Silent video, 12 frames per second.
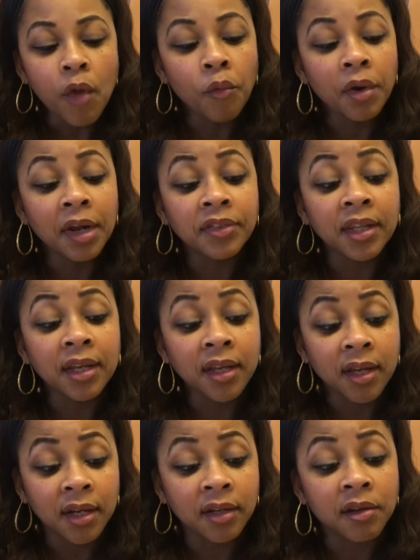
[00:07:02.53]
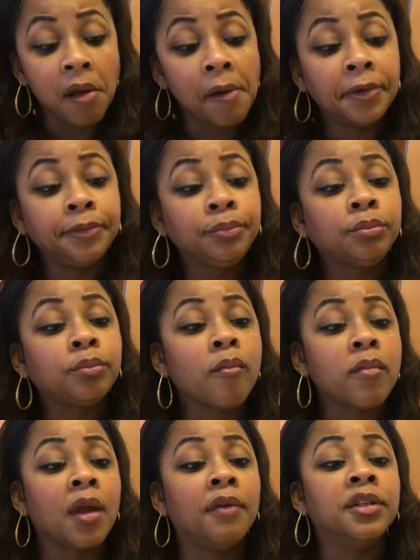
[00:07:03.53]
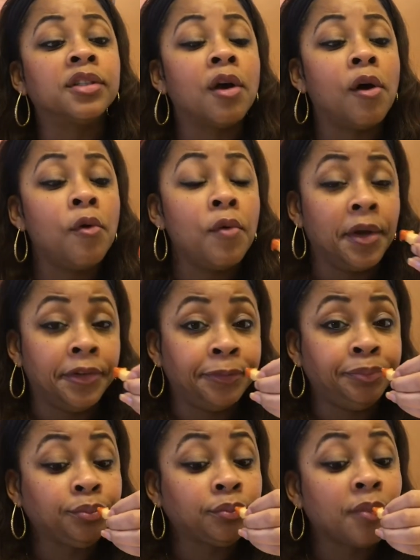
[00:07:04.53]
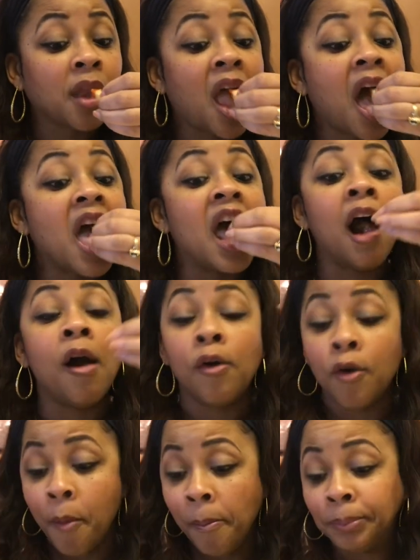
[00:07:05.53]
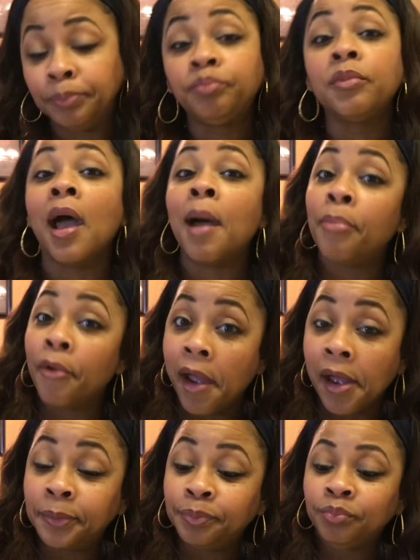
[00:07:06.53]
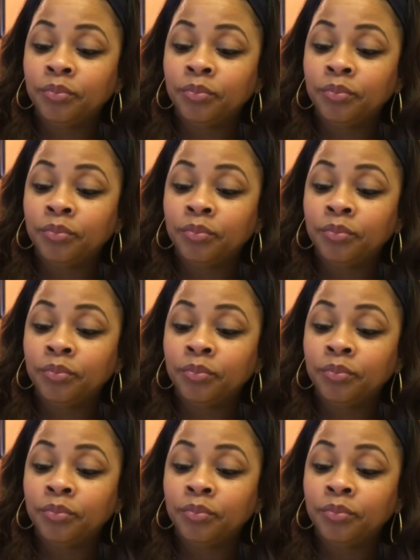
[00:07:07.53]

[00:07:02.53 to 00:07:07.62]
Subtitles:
we're at the end of this cold weather. I hope. I pray.